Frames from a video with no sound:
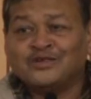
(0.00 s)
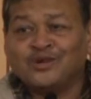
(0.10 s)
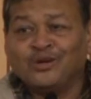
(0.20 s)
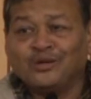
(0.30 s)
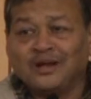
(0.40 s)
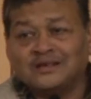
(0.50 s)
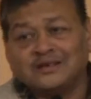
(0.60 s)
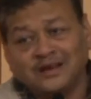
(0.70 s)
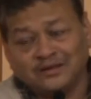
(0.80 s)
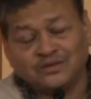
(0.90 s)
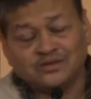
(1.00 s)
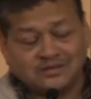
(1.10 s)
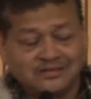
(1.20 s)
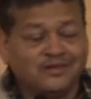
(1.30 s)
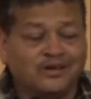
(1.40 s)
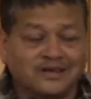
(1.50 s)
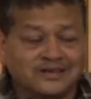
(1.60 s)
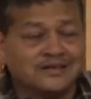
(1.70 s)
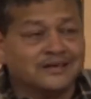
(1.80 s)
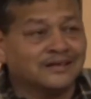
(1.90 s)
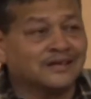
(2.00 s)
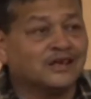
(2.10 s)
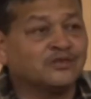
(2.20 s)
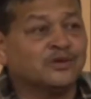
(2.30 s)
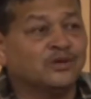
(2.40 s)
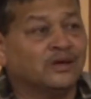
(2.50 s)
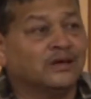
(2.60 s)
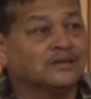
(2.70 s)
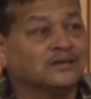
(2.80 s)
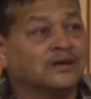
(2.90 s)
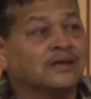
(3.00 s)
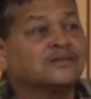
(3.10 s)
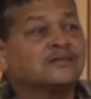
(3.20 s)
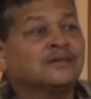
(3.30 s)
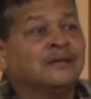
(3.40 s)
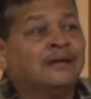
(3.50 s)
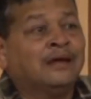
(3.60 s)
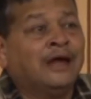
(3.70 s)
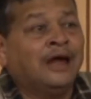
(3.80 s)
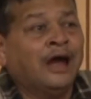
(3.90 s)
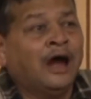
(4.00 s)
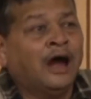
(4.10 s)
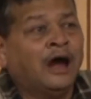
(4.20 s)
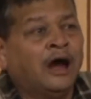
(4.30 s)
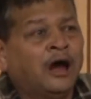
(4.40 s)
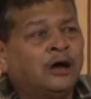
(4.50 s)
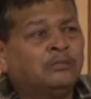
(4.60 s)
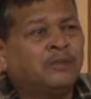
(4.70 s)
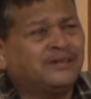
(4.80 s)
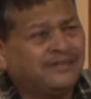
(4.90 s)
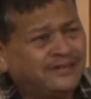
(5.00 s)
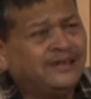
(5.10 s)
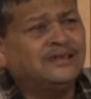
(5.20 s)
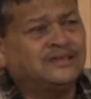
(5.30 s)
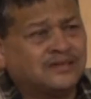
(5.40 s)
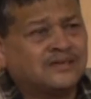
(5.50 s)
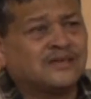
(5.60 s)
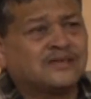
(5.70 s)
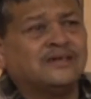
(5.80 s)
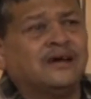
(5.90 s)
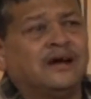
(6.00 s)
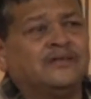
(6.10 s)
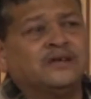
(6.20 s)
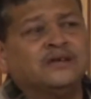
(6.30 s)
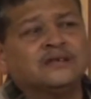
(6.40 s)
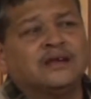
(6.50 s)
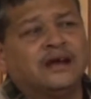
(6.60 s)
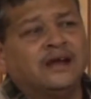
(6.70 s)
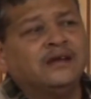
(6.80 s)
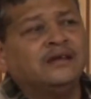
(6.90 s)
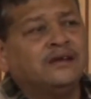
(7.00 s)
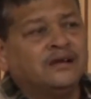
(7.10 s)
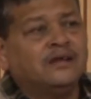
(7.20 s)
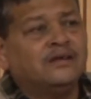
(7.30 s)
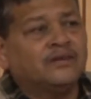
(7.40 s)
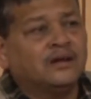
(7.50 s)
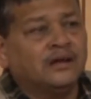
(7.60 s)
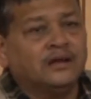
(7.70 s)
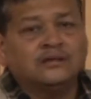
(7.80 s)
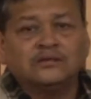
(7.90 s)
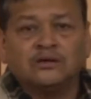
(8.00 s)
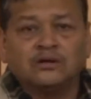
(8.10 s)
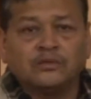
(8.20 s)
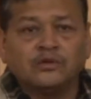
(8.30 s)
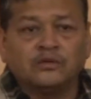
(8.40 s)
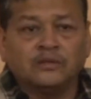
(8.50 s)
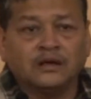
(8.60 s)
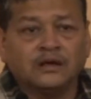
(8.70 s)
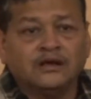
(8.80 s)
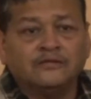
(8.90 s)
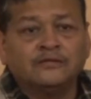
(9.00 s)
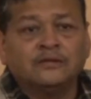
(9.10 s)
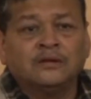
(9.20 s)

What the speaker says: So largely I was not necessarily in the class but doing other things. But these 6.5 years in IIT did definitely contribute to my life.